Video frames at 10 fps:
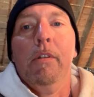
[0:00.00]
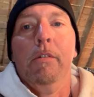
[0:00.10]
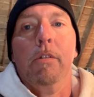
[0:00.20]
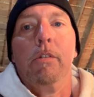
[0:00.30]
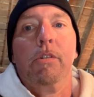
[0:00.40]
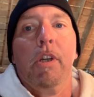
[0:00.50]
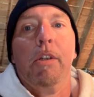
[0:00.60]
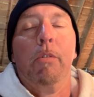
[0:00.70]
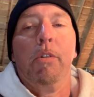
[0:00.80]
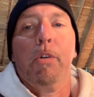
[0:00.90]
You're trying to
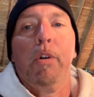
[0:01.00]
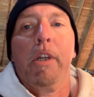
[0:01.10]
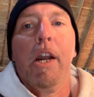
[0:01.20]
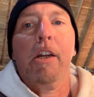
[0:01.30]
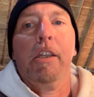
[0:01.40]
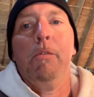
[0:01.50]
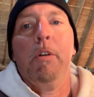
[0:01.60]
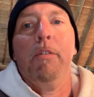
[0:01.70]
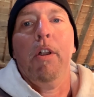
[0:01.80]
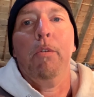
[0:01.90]
restore a car, get rid
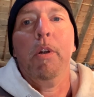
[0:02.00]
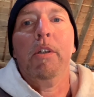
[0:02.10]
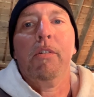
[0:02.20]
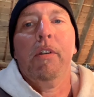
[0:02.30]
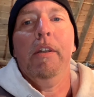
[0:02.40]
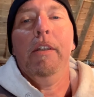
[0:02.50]
of all the rust,